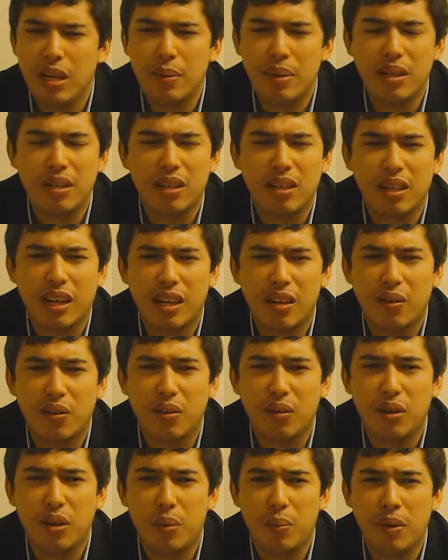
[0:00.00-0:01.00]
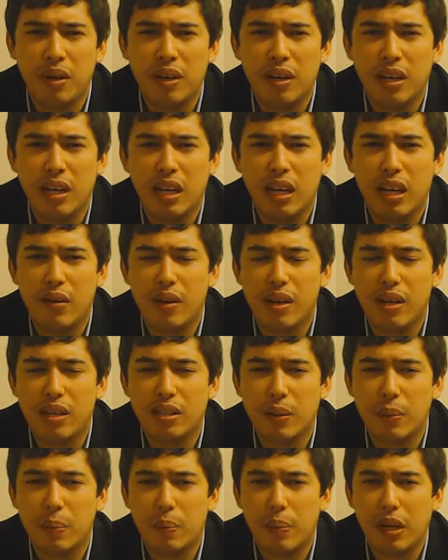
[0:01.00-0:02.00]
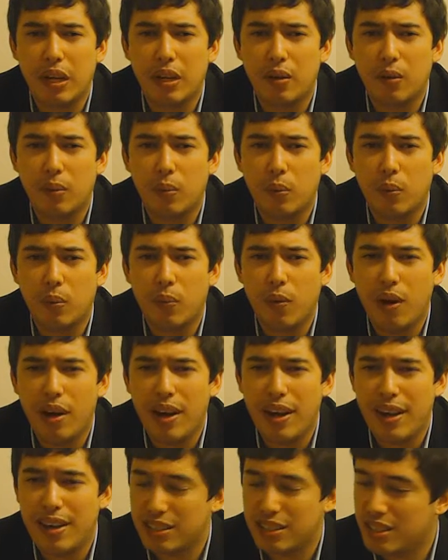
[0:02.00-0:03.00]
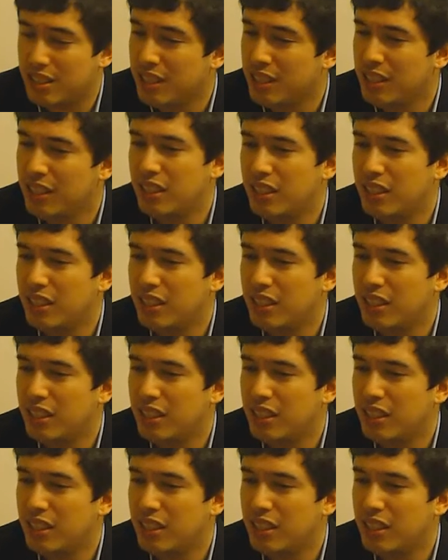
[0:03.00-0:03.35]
maybe look out for them if it is a bit wet.